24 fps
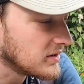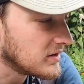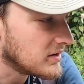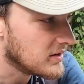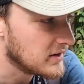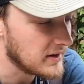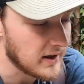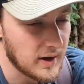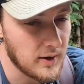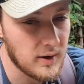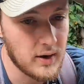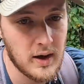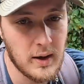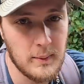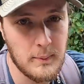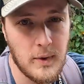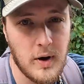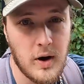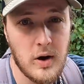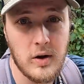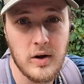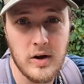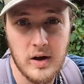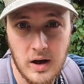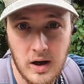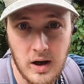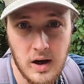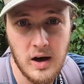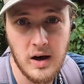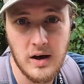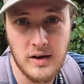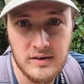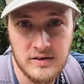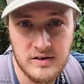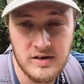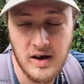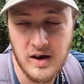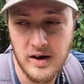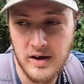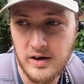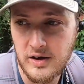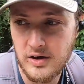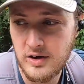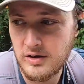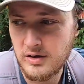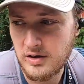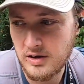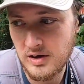now that I'm already hot and tired